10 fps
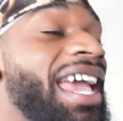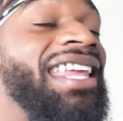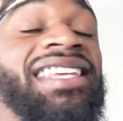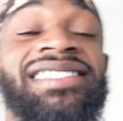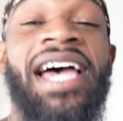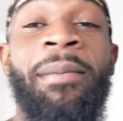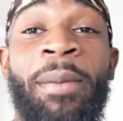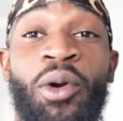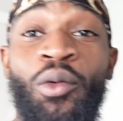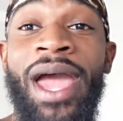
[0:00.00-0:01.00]
anytime
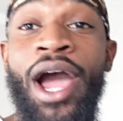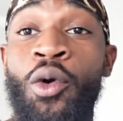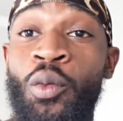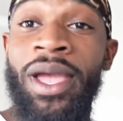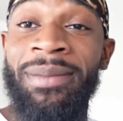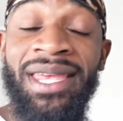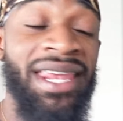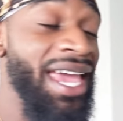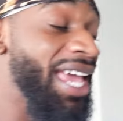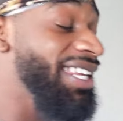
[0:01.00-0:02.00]
I'm around women,
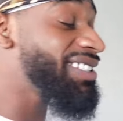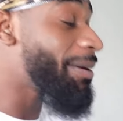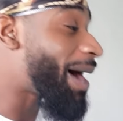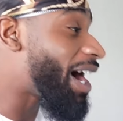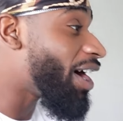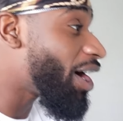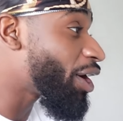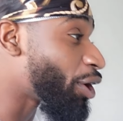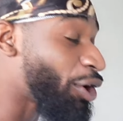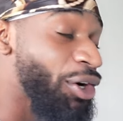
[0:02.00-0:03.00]
anytime I hug
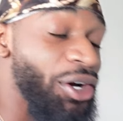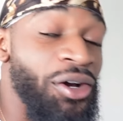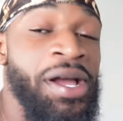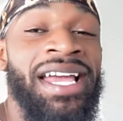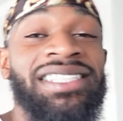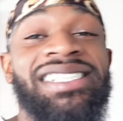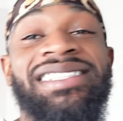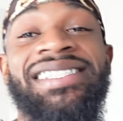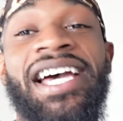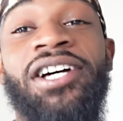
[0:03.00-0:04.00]
a girl, she
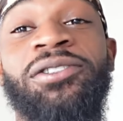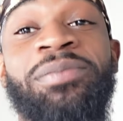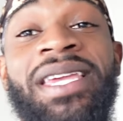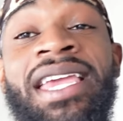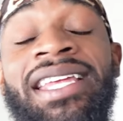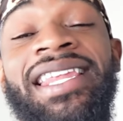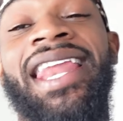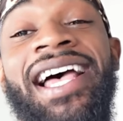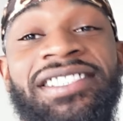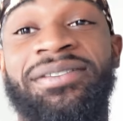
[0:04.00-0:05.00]
tells me that
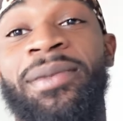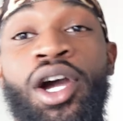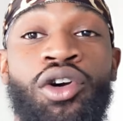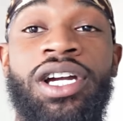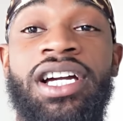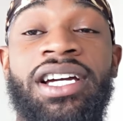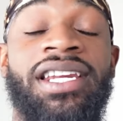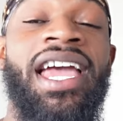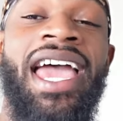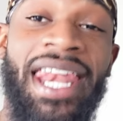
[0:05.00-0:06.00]
I smell
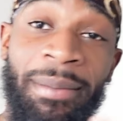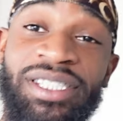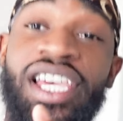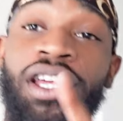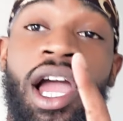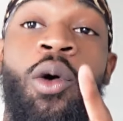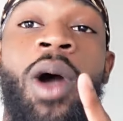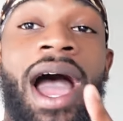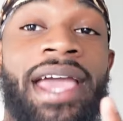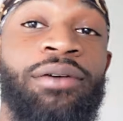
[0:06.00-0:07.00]
good. And I'm gonna tell y'all
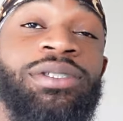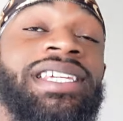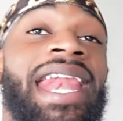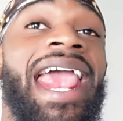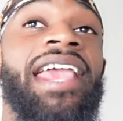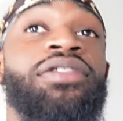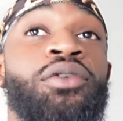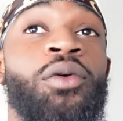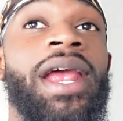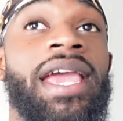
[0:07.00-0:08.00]
why. It was in seventh
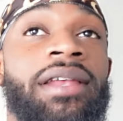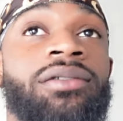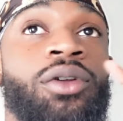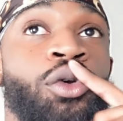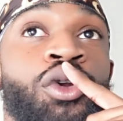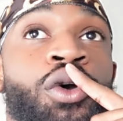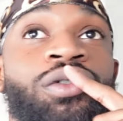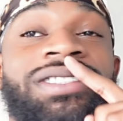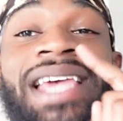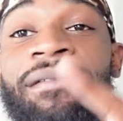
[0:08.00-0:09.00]
grade,
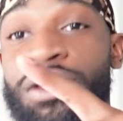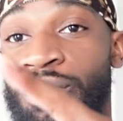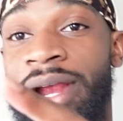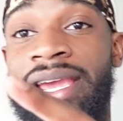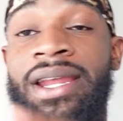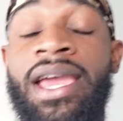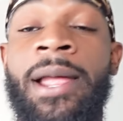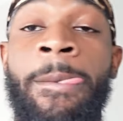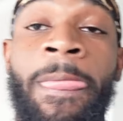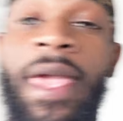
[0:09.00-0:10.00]

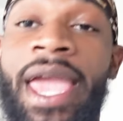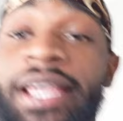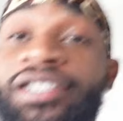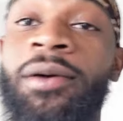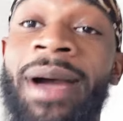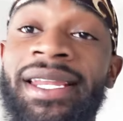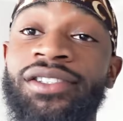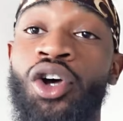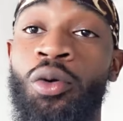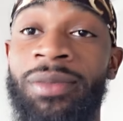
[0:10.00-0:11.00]
and somebody
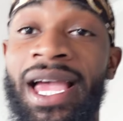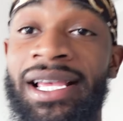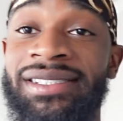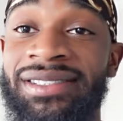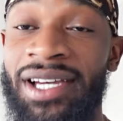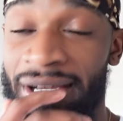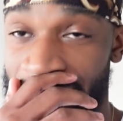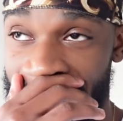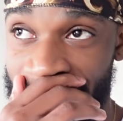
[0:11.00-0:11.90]
told me I stunk.